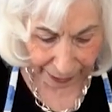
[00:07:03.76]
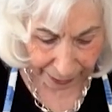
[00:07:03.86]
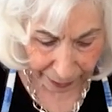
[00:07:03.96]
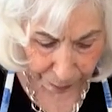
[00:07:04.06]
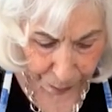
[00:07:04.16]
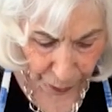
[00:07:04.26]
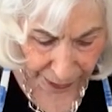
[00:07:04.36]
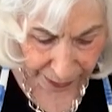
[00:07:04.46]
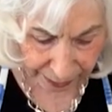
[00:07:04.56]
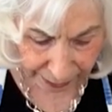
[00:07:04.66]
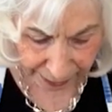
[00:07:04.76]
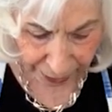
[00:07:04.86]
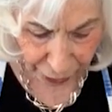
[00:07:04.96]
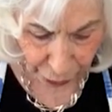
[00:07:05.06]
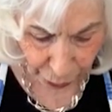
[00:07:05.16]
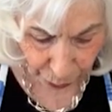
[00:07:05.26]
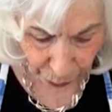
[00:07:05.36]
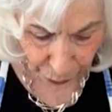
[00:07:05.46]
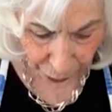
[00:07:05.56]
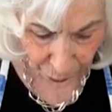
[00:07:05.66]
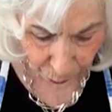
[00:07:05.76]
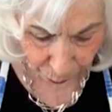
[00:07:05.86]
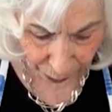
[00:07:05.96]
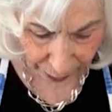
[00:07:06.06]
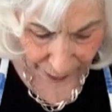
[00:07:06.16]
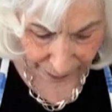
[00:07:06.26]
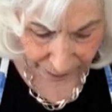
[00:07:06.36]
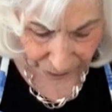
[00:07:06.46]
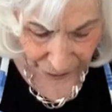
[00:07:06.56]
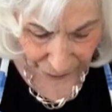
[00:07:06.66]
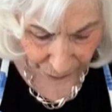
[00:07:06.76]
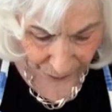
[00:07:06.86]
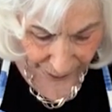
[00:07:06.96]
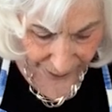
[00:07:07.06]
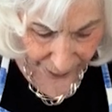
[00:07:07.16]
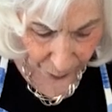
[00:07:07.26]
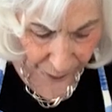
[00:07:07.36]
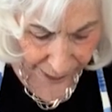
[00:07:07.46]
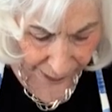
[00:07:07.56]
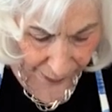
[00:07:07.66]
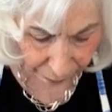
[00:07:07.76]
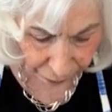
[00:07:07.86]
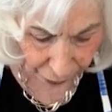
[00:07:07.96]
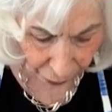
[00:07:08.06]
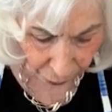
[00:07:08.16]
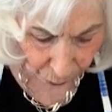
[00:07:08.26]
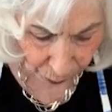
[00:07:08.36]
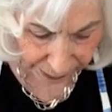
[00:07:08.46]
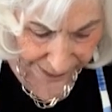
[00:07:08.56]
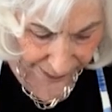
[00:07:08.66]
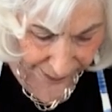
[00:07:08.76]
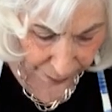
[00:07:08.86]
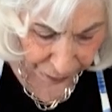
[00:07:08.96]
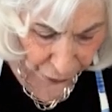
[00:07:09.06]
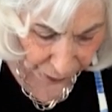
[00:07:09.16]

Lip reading: and put it into the hole. So here we have the hole. It's a little bit